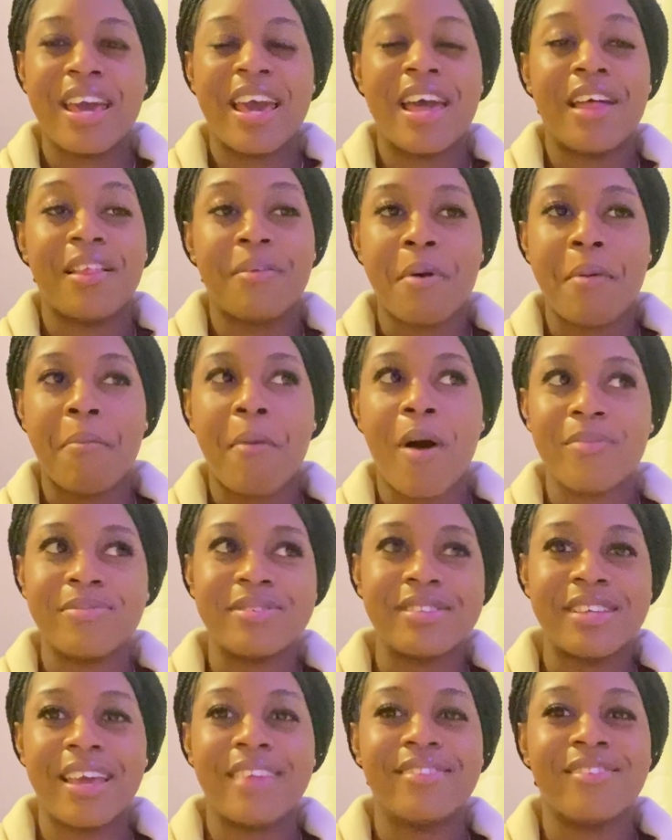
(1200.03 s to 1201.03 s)
and my mom
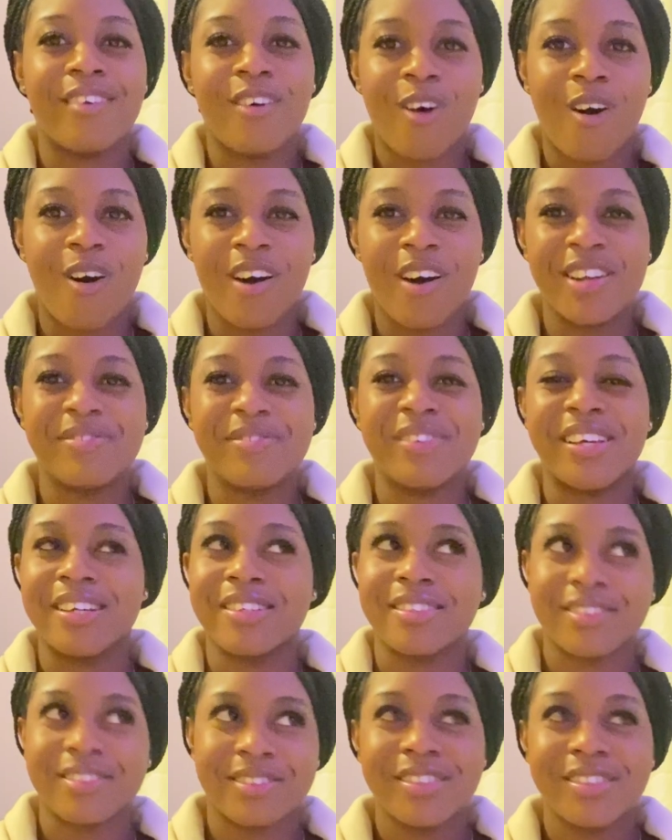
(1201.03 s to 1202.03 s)
stayed in the car, and I'm
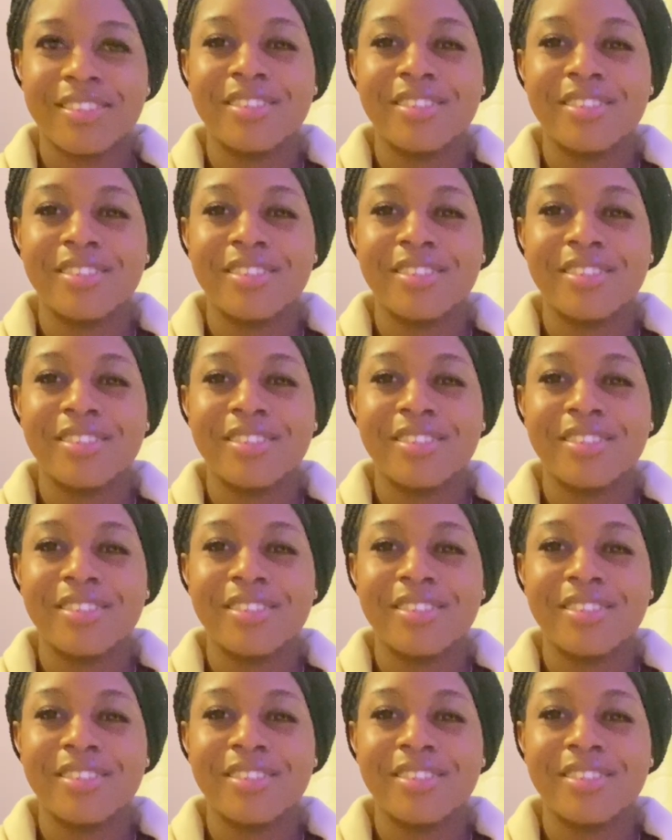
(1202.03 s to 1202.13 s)
like,